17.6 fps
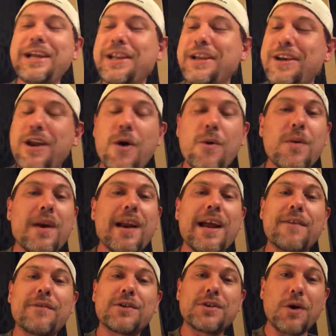No one
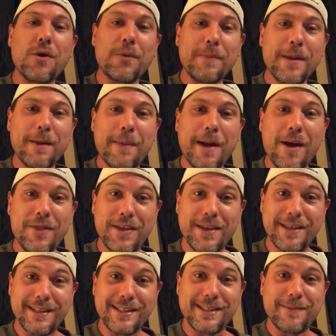ever told me about
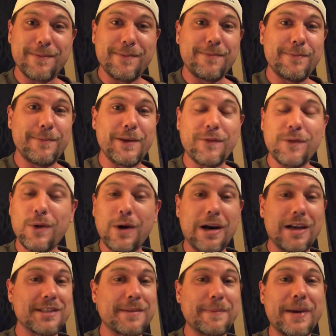this before
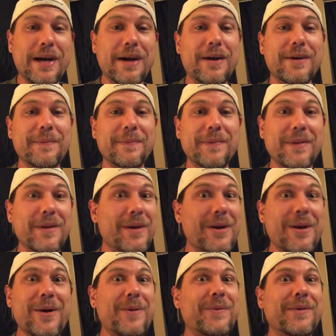I was a parent.
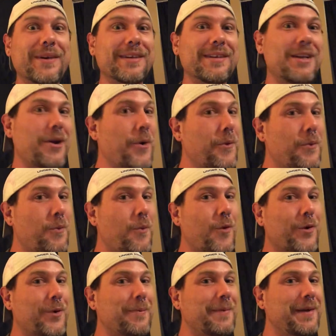No one. No one
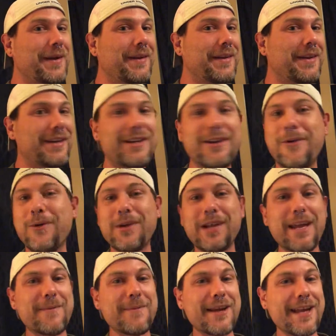warned me. No one
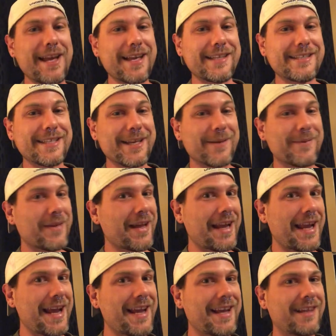gave me a heads up.
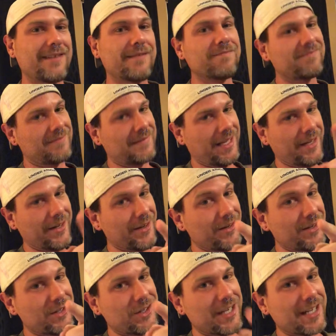Like, hey, you're
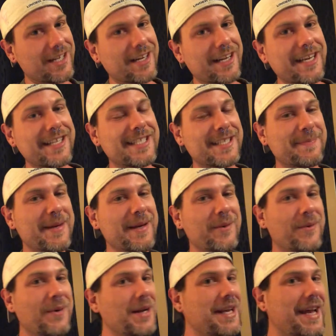going to drink your kid's
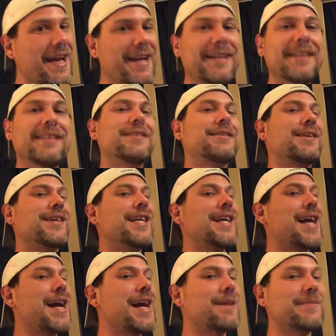spit one day. It's going
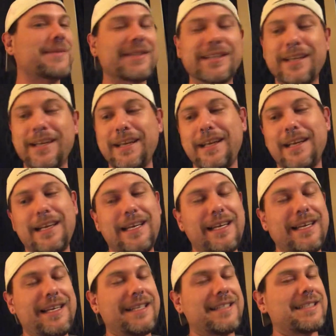to happen.
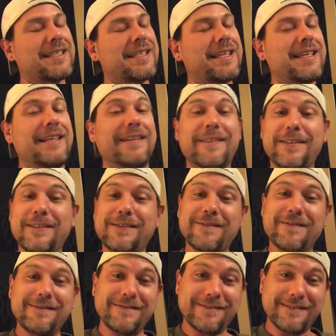It's like,
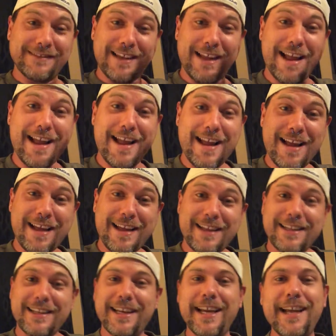
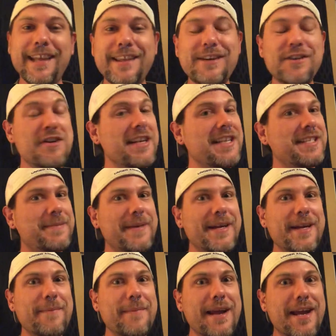there needs to
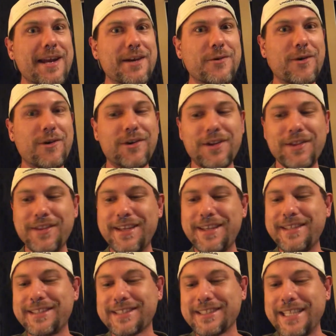be a manual on
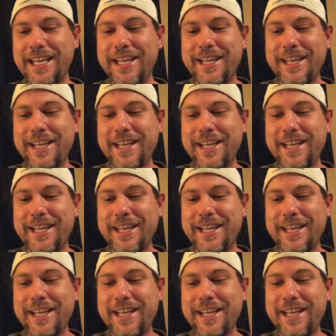this.